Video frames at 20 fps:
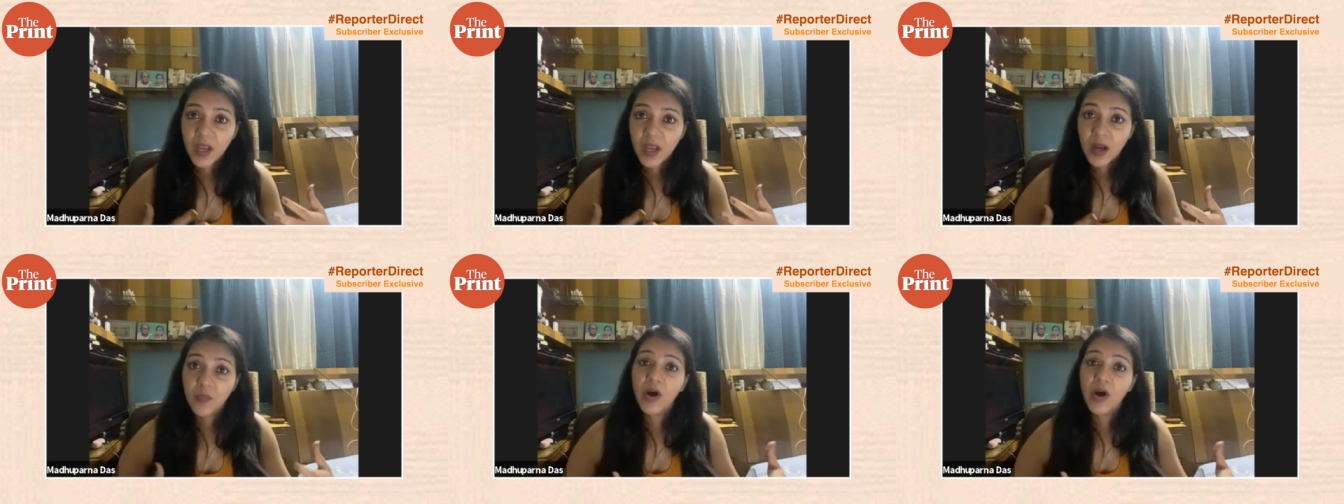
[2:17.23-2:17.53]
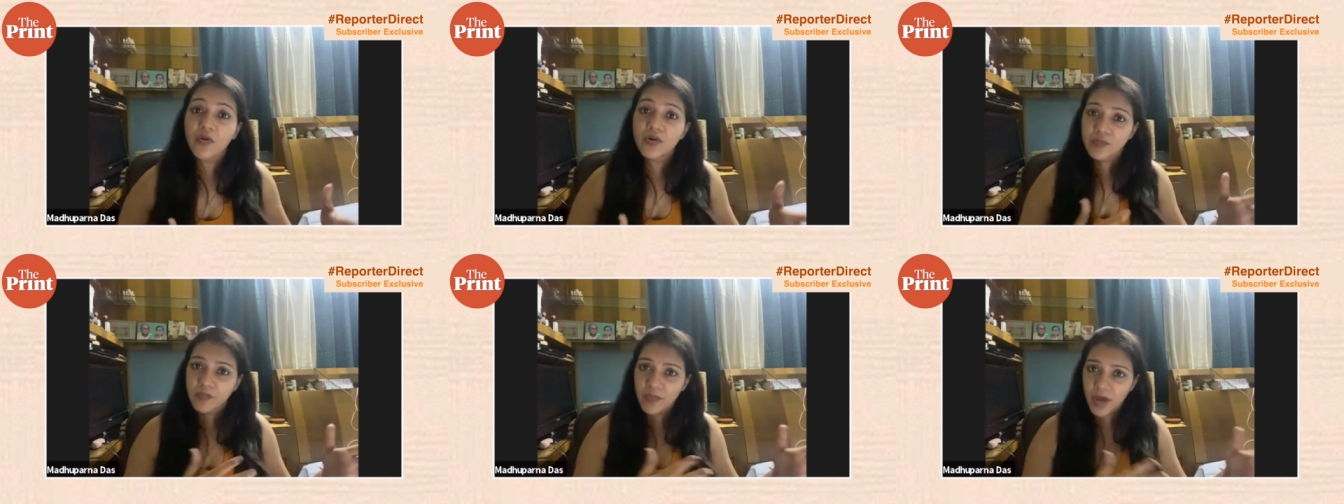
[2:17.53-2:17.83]

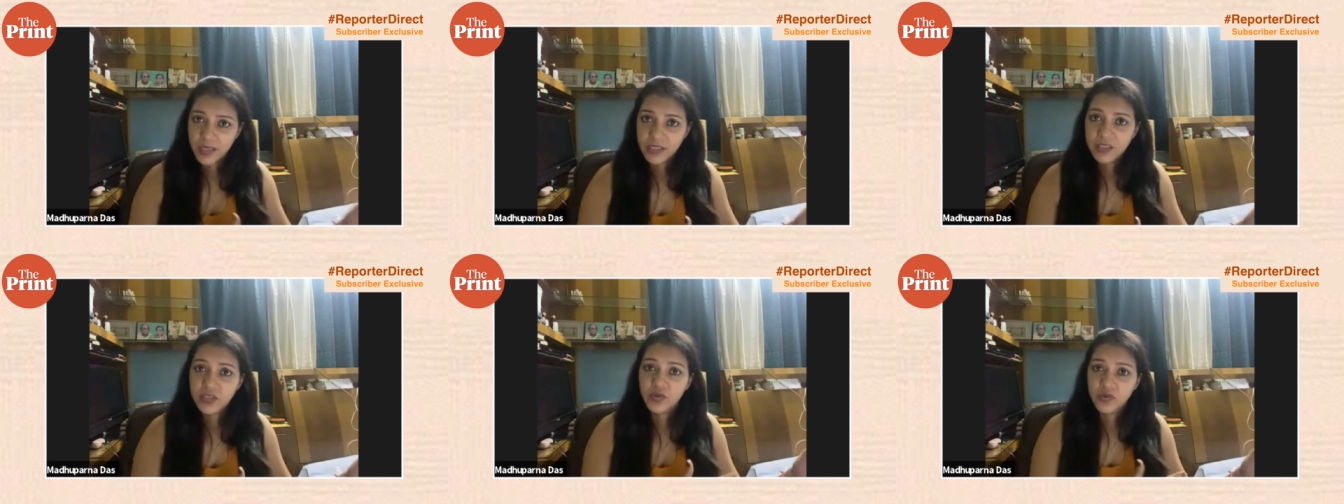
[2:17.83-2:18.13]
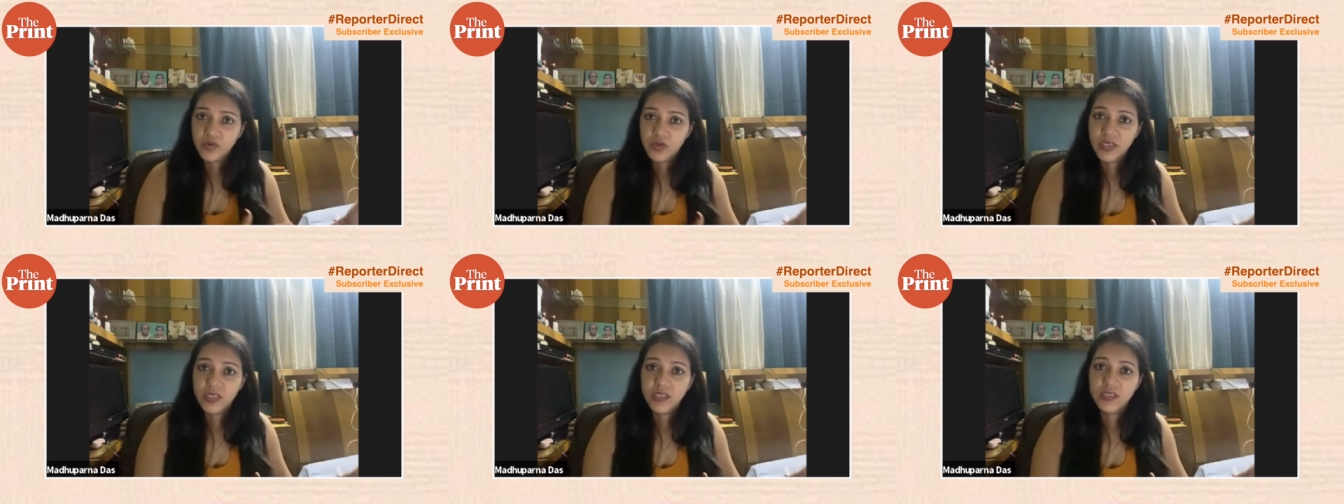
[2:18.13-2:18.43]
about my
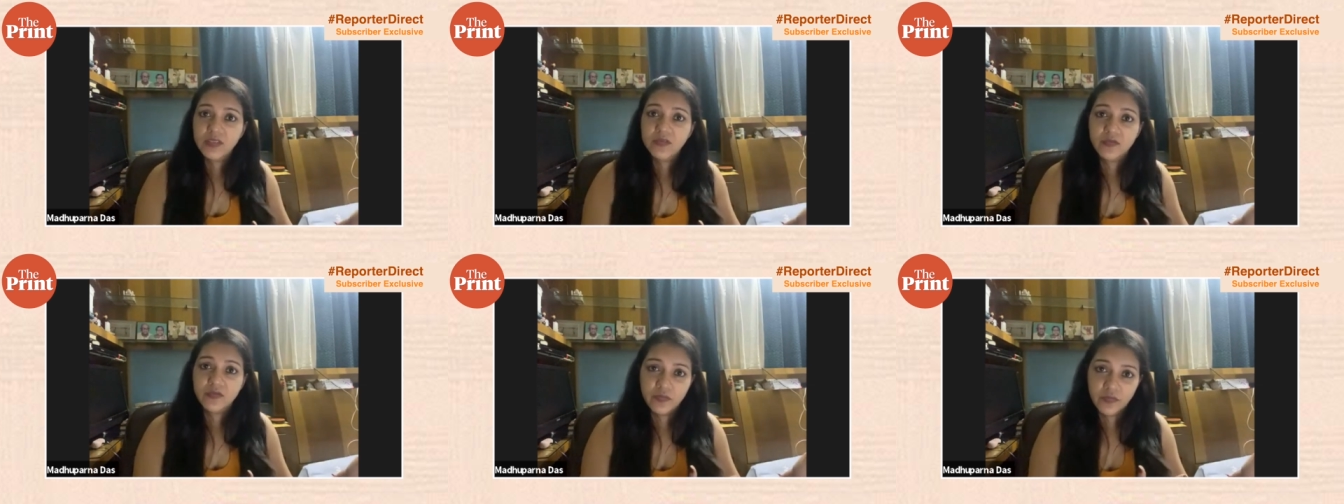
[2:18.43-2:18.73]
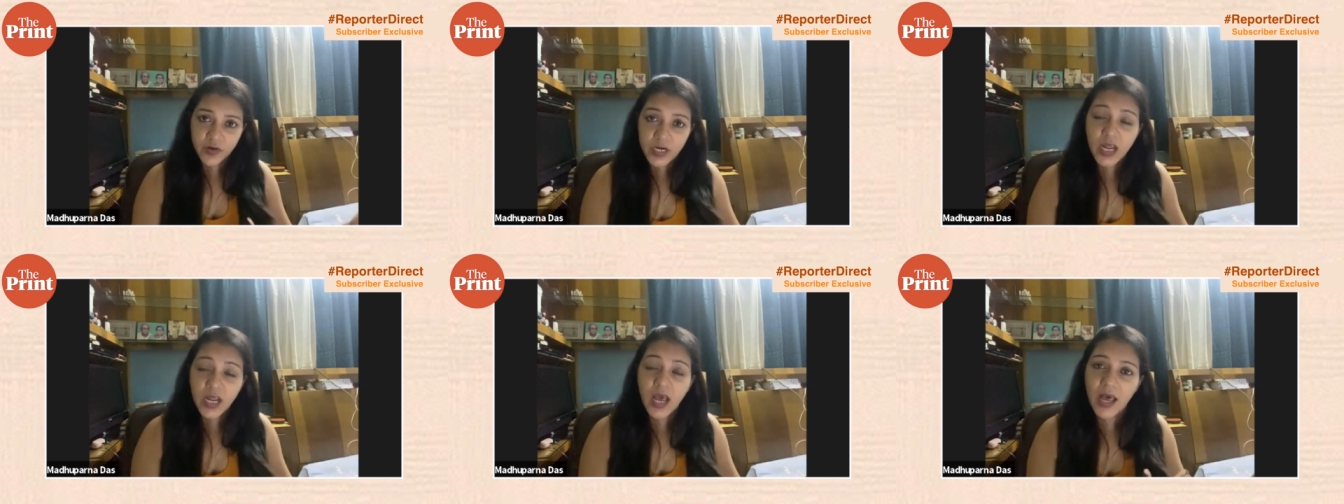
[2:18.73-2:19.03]
stories
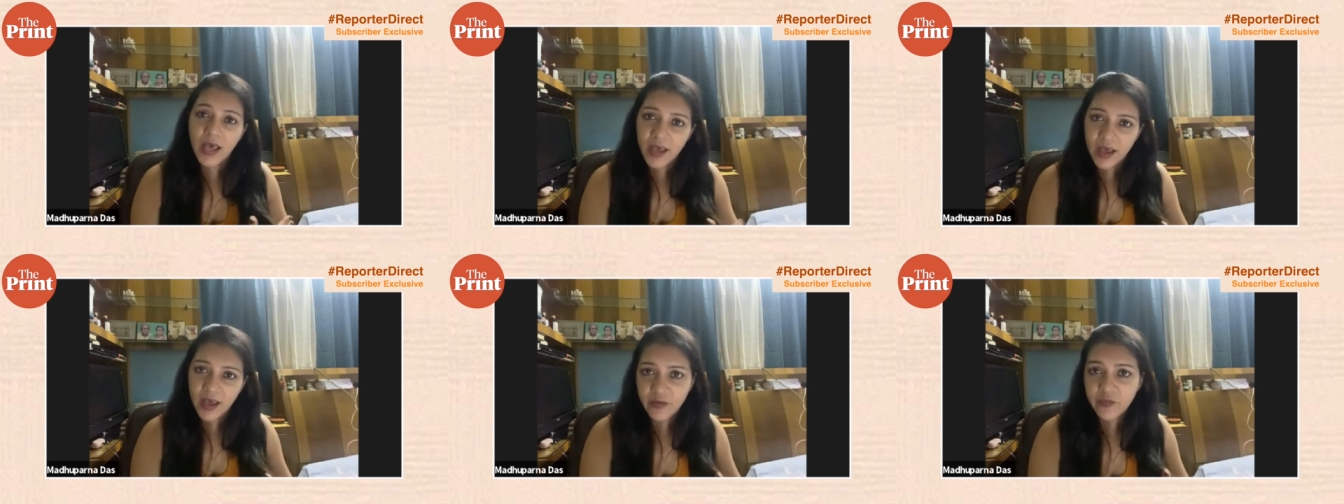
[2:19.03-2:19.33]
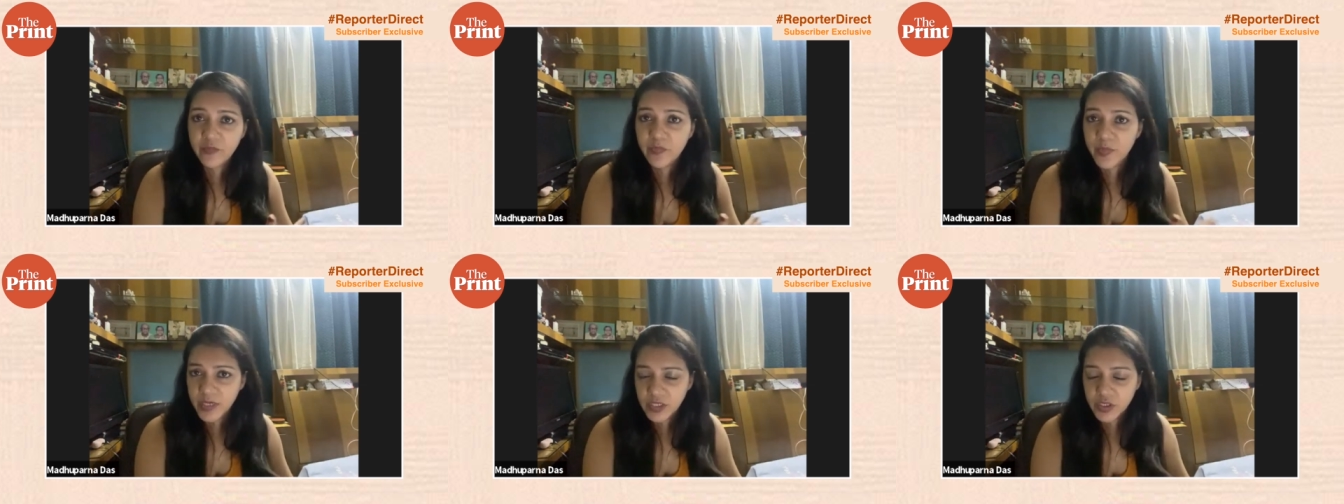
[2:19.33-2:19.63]
what i
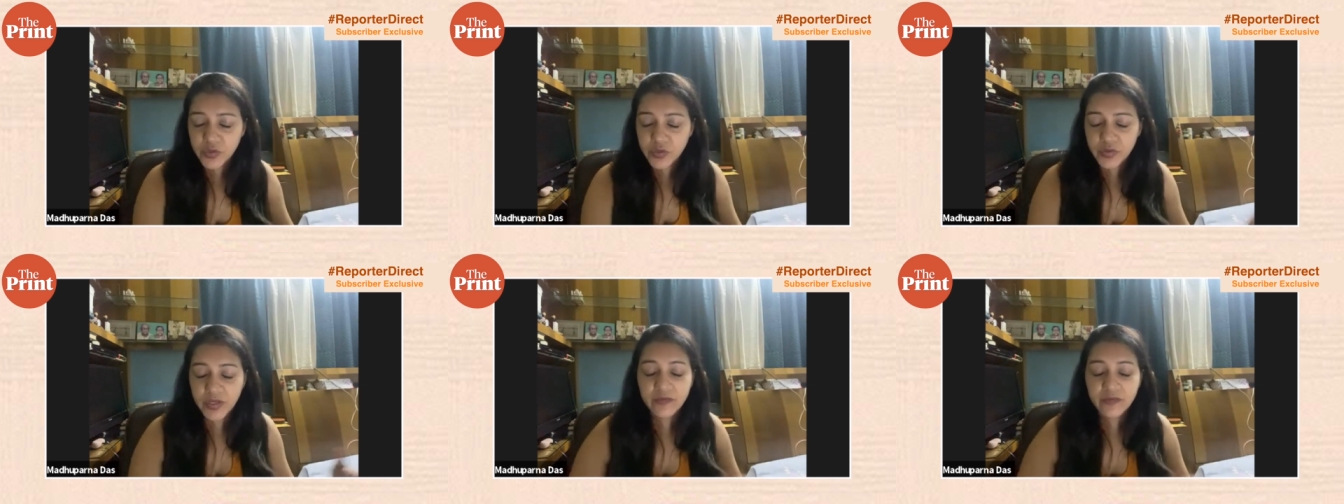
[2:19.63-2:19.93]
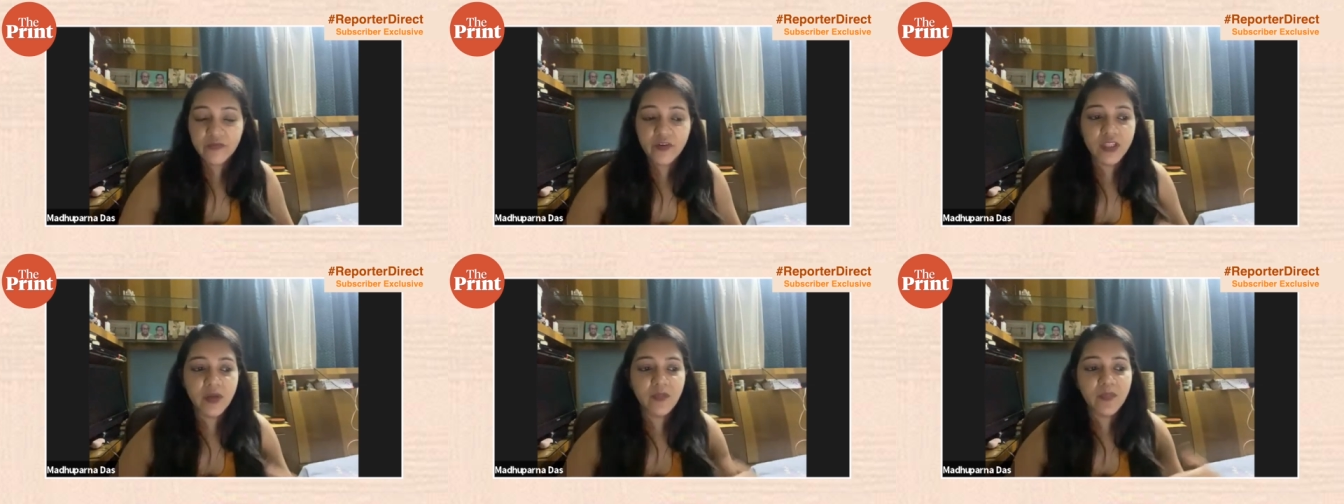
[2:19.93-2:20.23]
have been doing
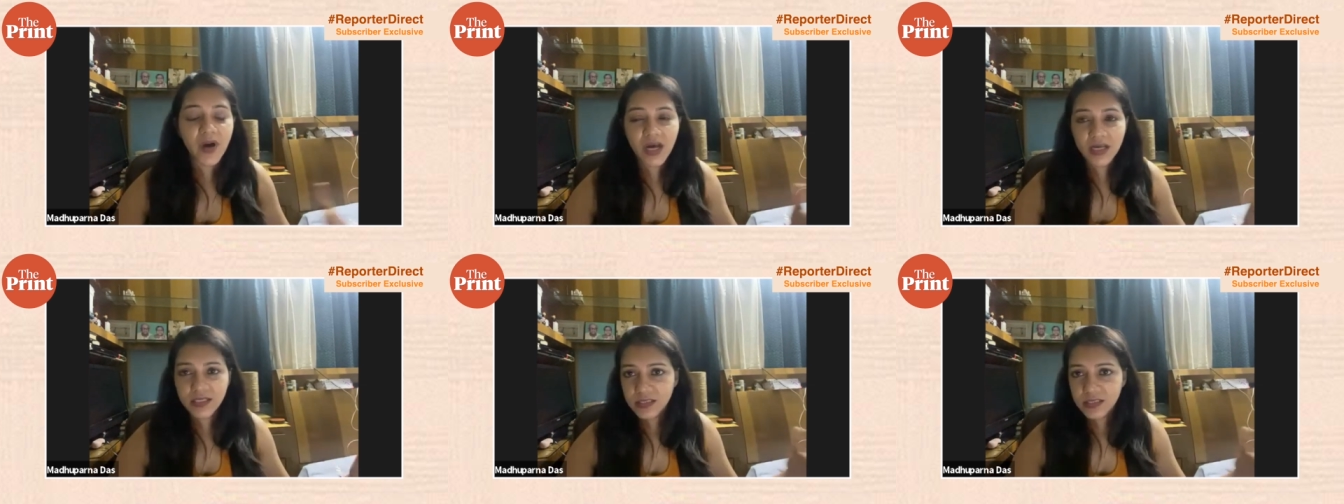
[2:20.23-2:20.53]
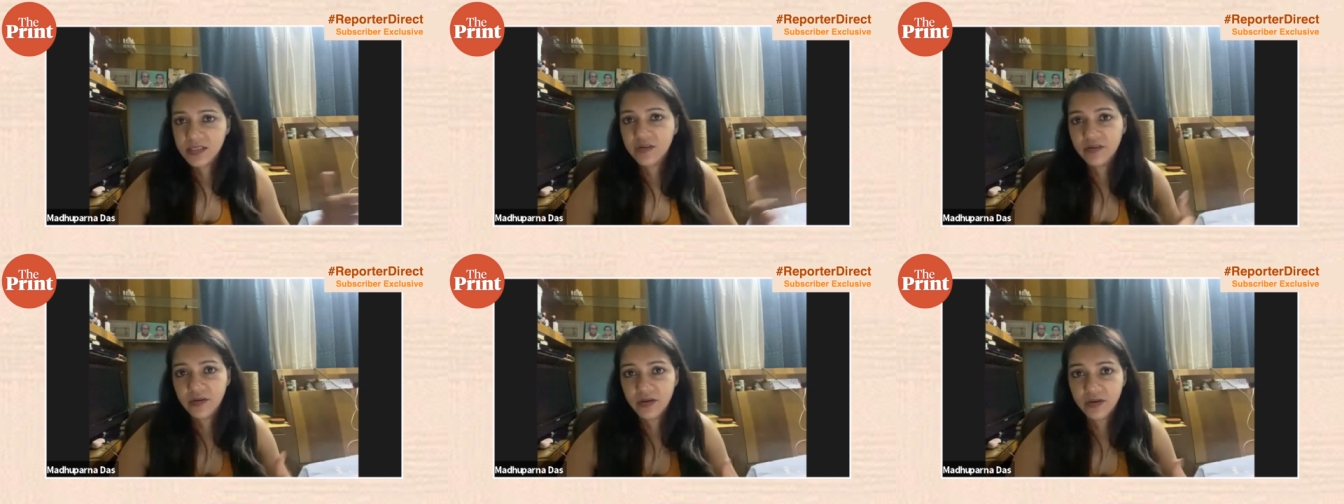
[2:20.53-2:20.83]
for the
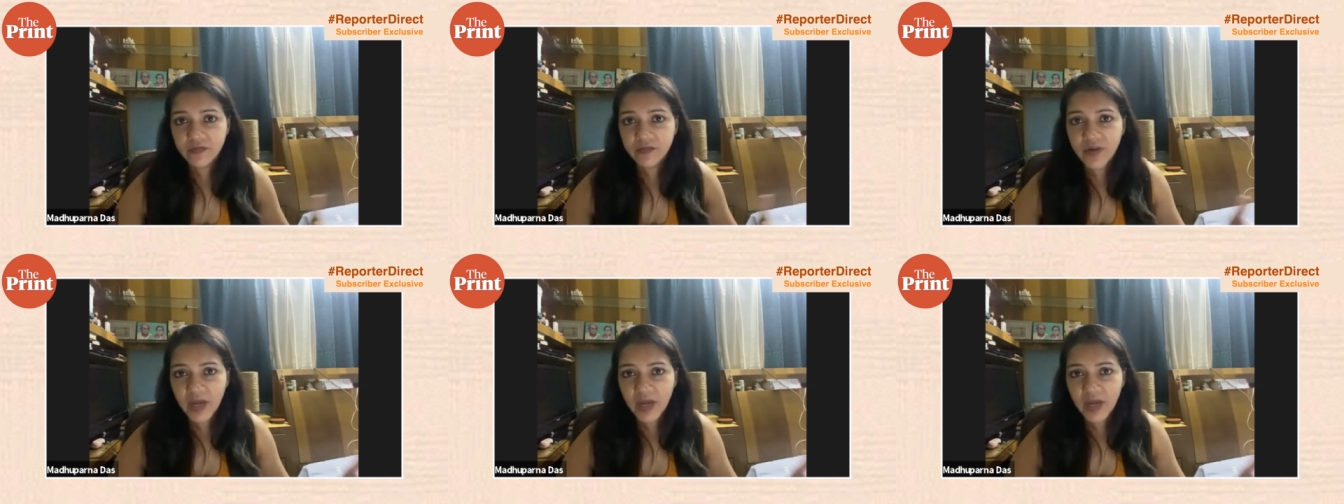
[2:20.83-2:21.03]
past uh,